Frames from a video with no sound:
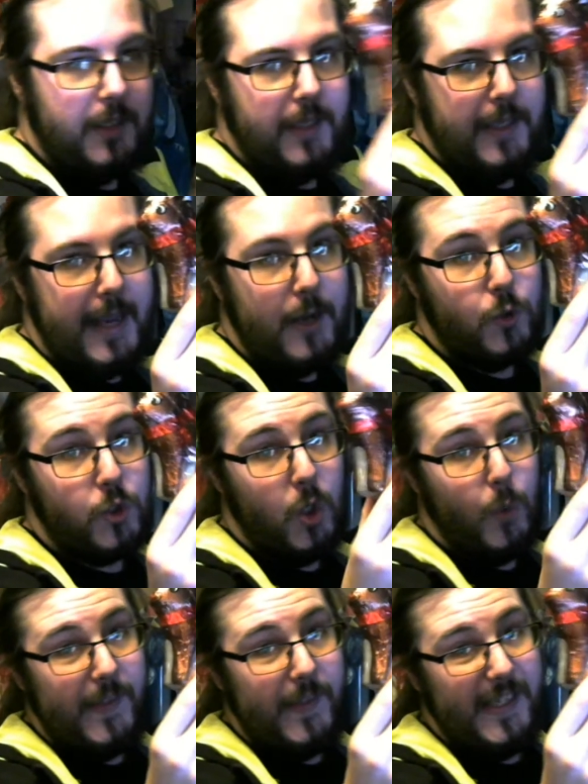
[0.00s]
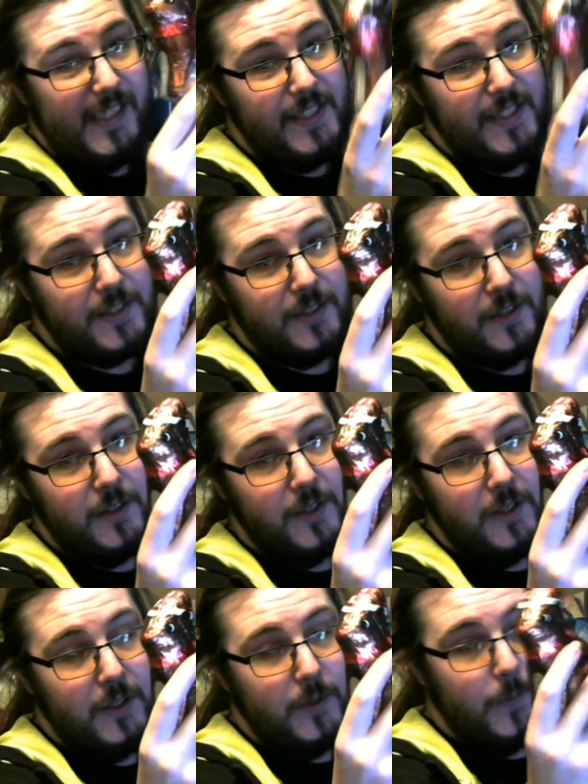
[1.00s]
I got 2 of these,
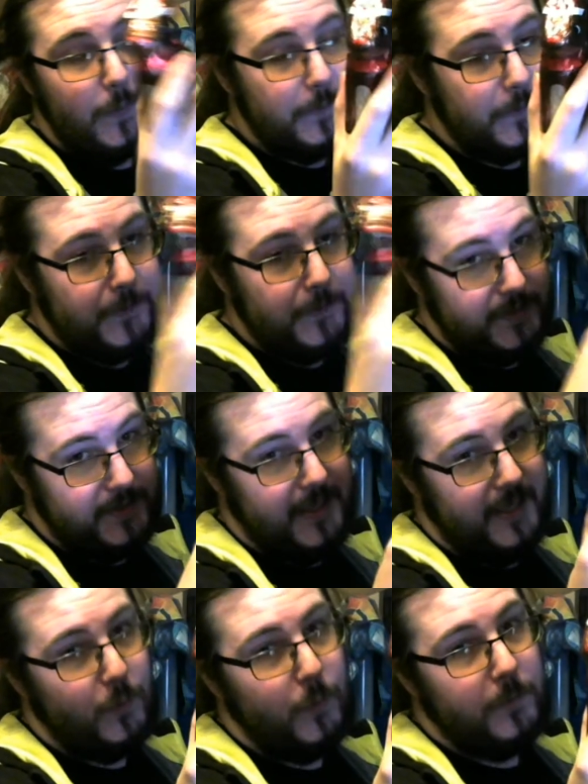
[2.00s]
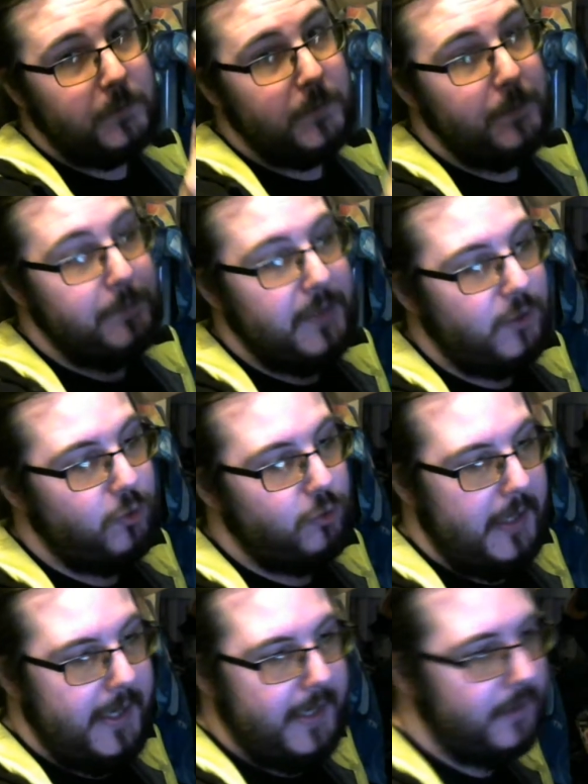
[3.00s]
one from the sack, one from my
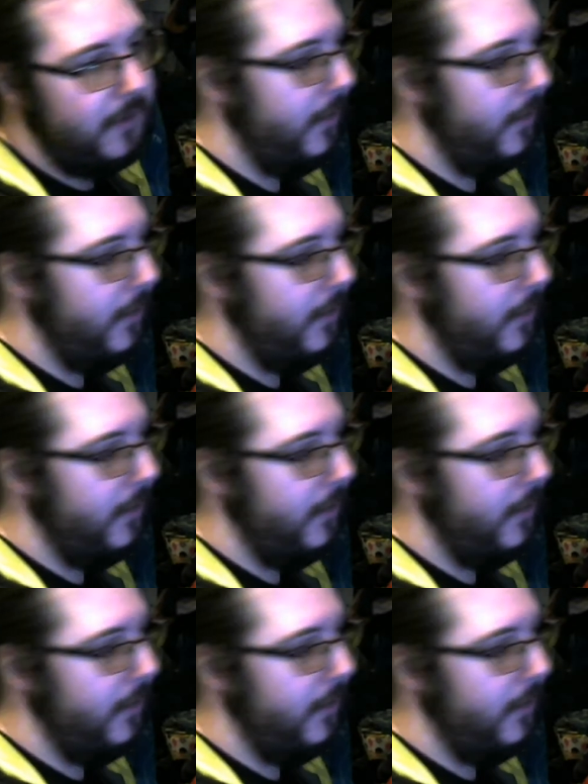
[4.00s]
gran,